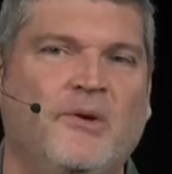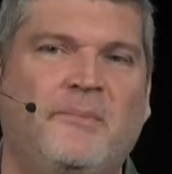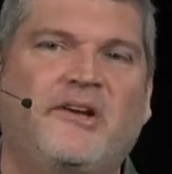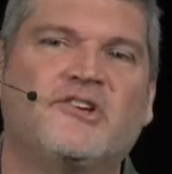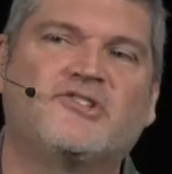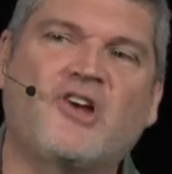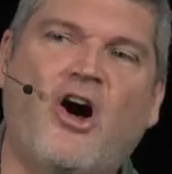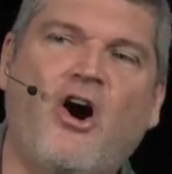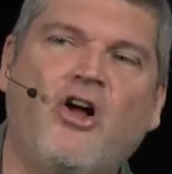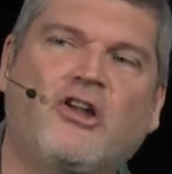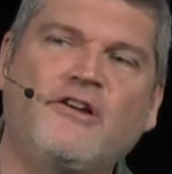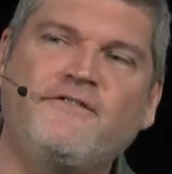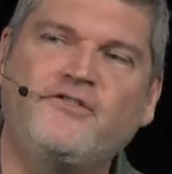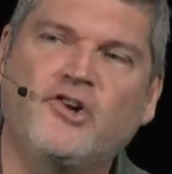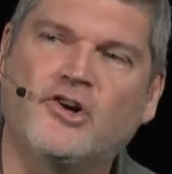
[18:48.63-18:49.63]
because
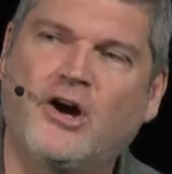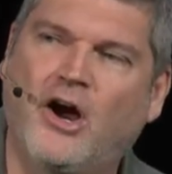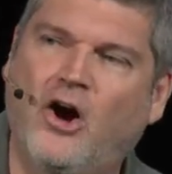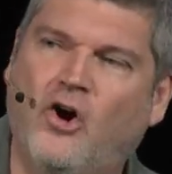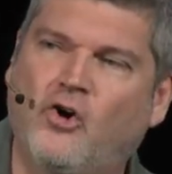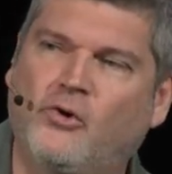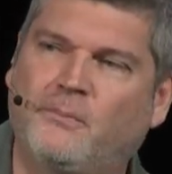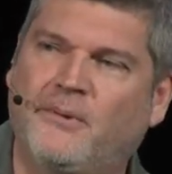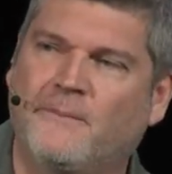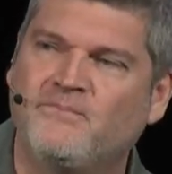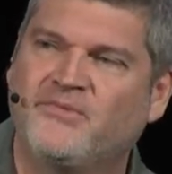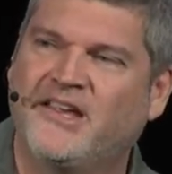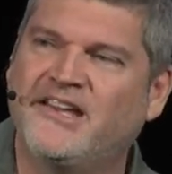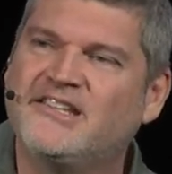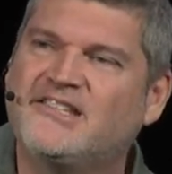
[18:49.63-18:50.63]
all of your
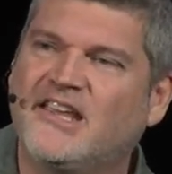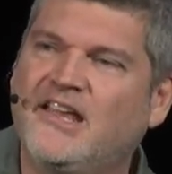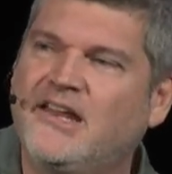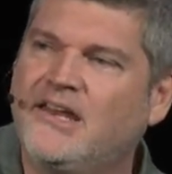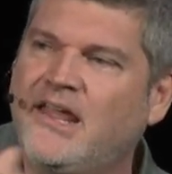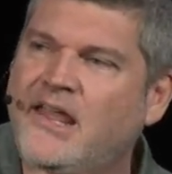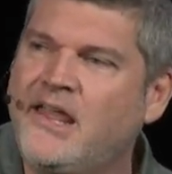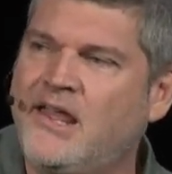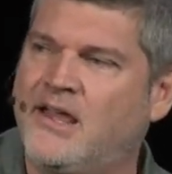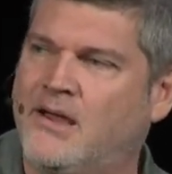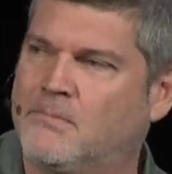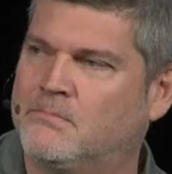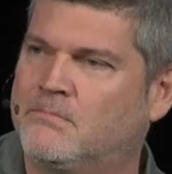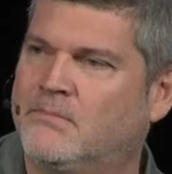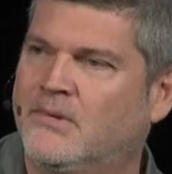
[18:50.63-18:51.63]
hope is in
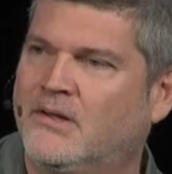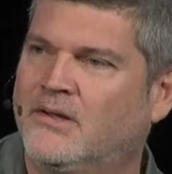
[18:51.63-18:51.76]
Him.